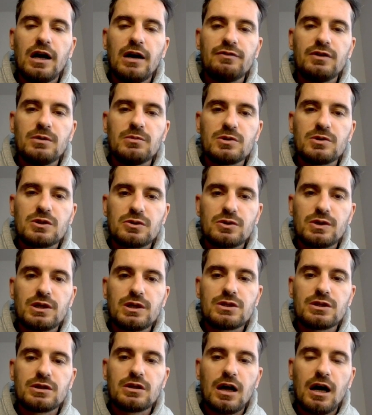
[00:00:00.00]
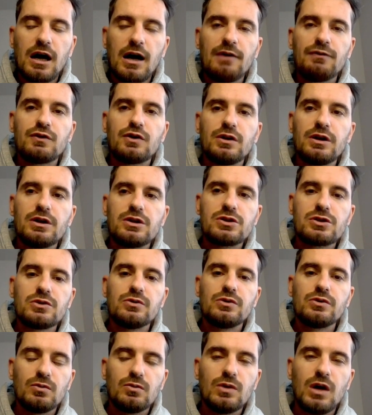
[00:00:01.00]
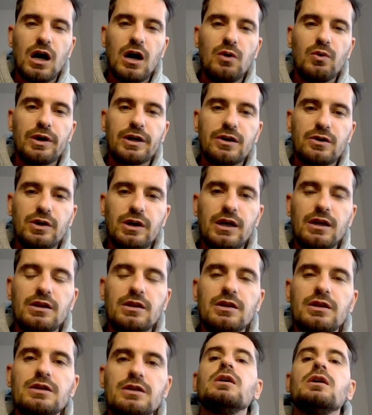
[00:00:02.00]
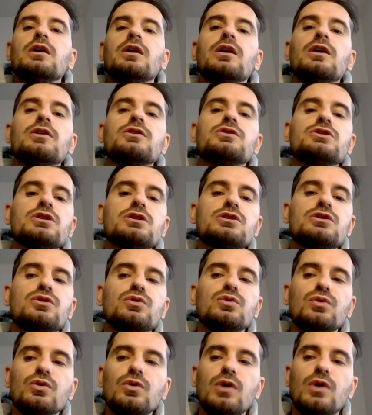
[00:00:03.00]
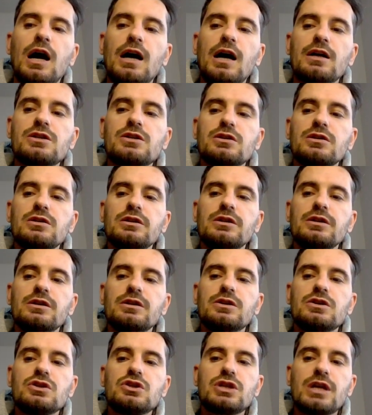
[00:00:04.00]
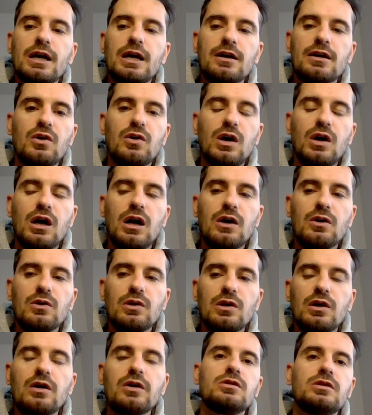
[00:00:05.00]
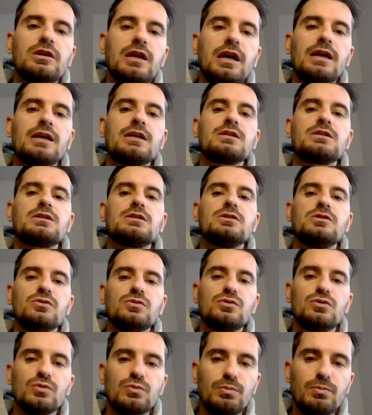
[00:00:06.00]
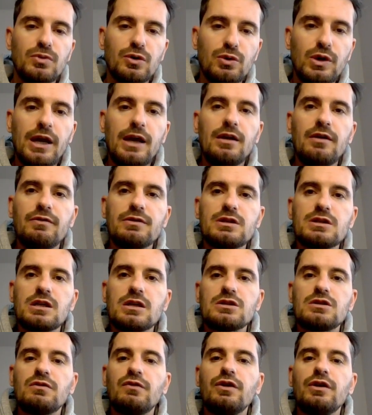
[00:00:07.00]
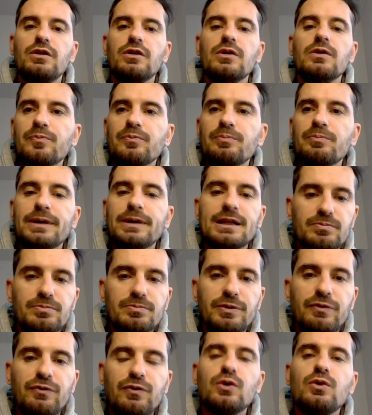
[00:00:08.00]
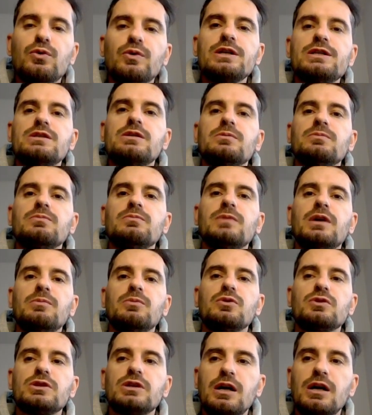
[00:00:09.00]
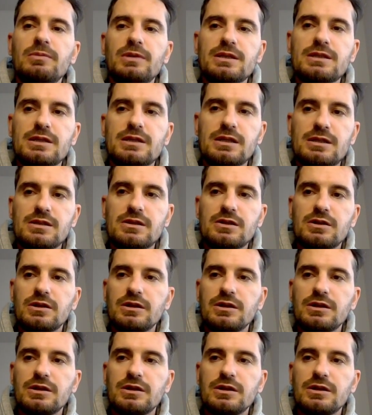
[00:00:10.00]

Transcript: demonstration after I show you how I created this, just to actually check how long it takes you to create such a video. But before wasting any more time, let's get started.